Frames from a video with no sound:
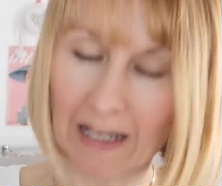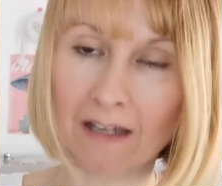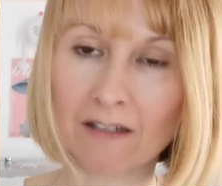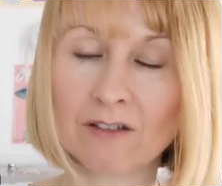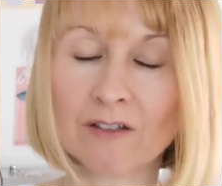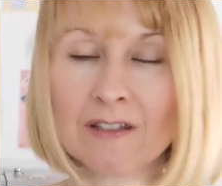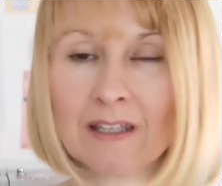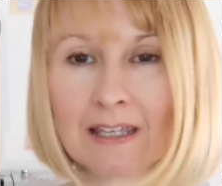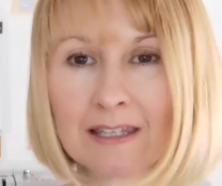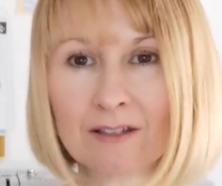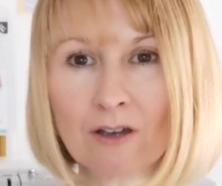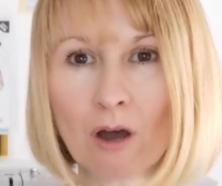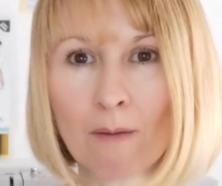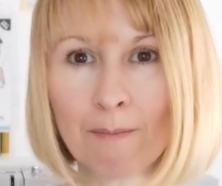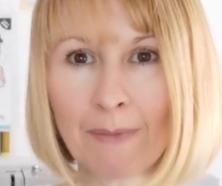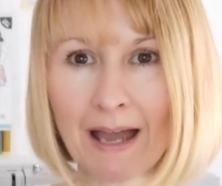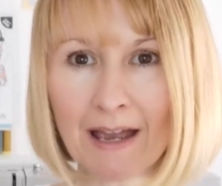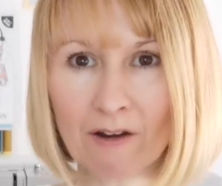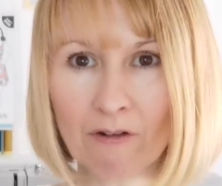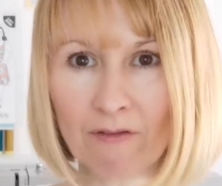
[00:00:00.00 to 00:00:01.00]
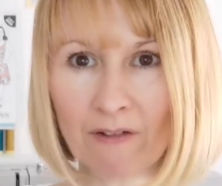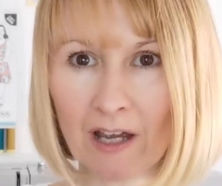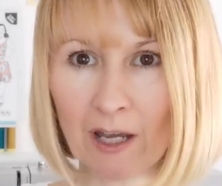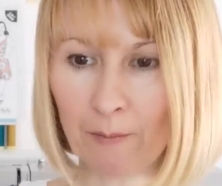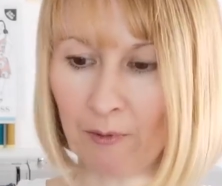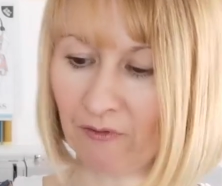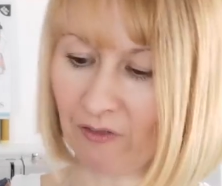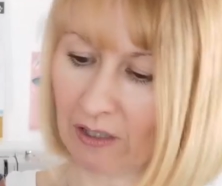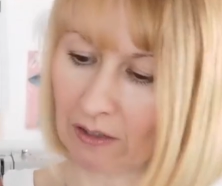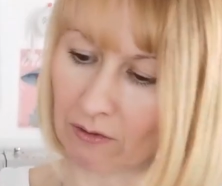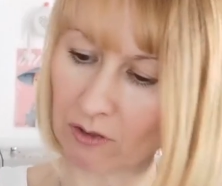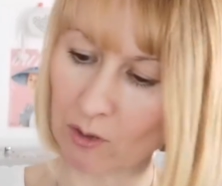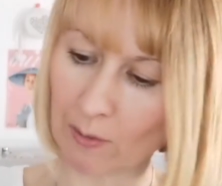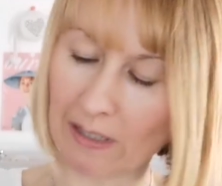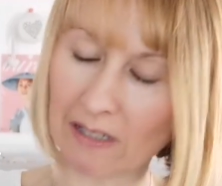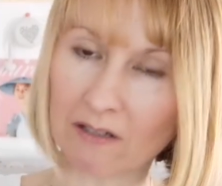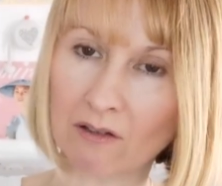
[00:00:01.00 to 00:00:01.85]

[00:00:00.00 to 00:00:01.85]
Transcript: I think it's got a microfiber feel to it.